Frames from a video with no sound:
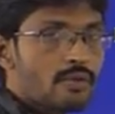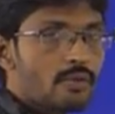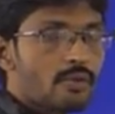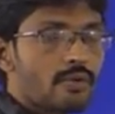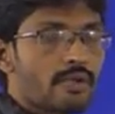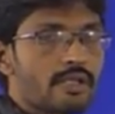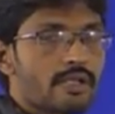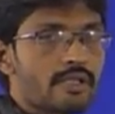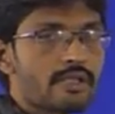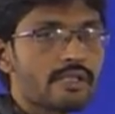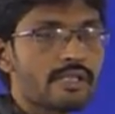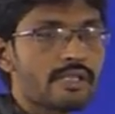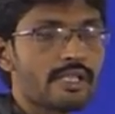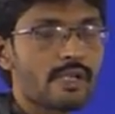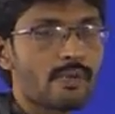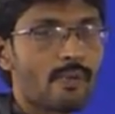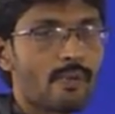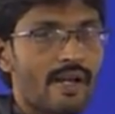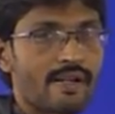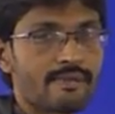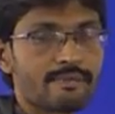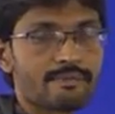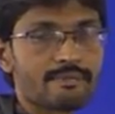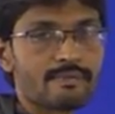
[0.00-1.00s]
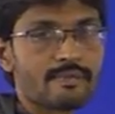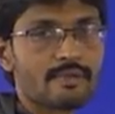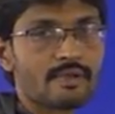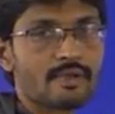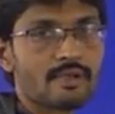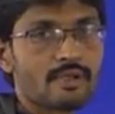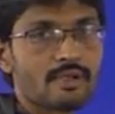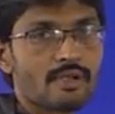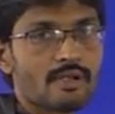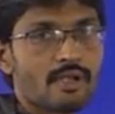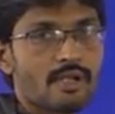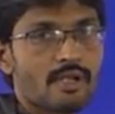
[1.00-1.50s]
to E1.
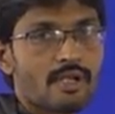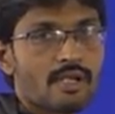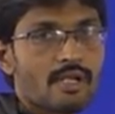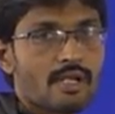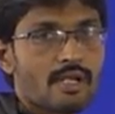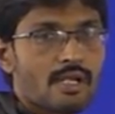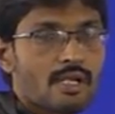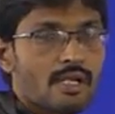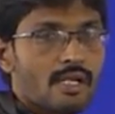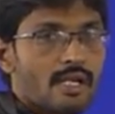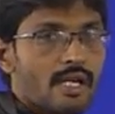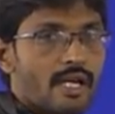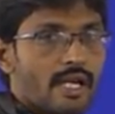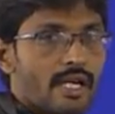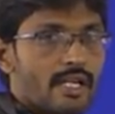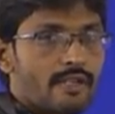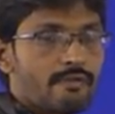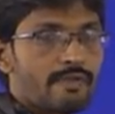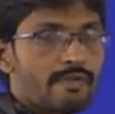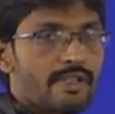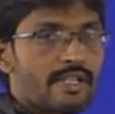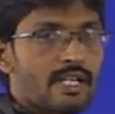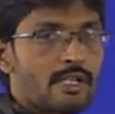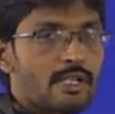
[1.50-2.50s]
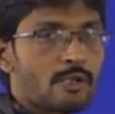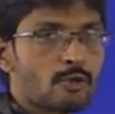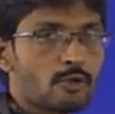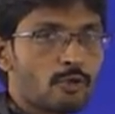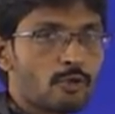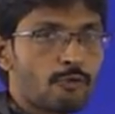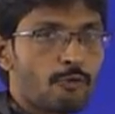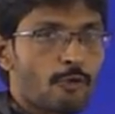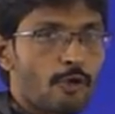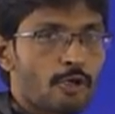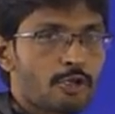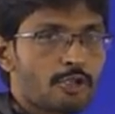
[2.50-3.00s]
And we get
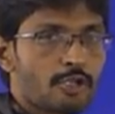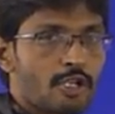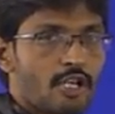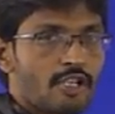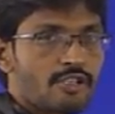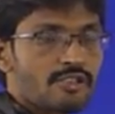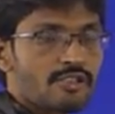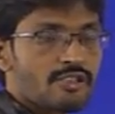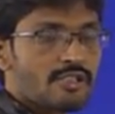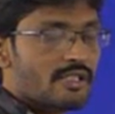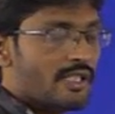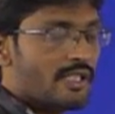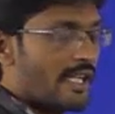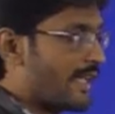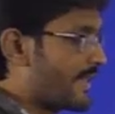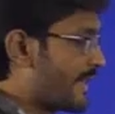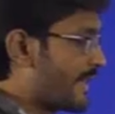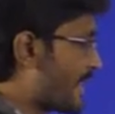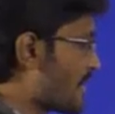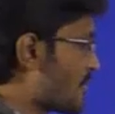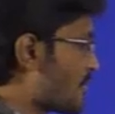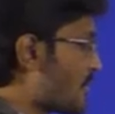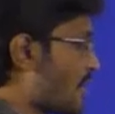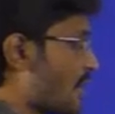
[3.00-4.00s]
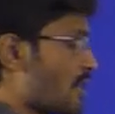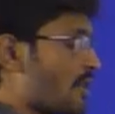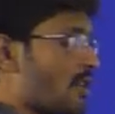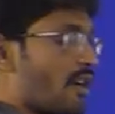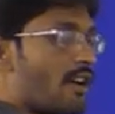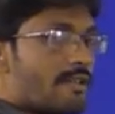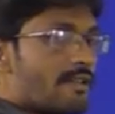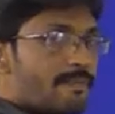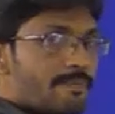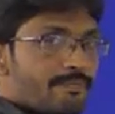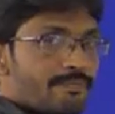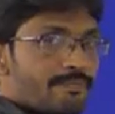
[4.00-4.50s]
two photons. And the incident
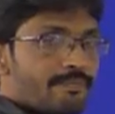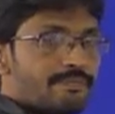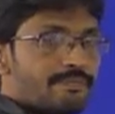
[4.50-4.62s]
on